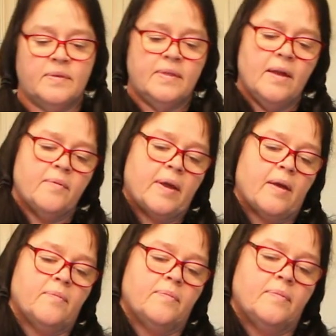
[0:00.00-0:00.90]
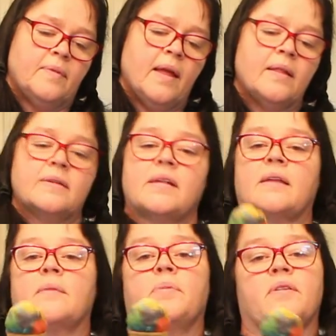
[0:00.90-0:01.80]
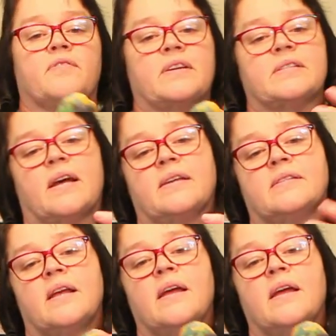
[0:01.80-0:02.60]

there we go. That looks like the perfect size.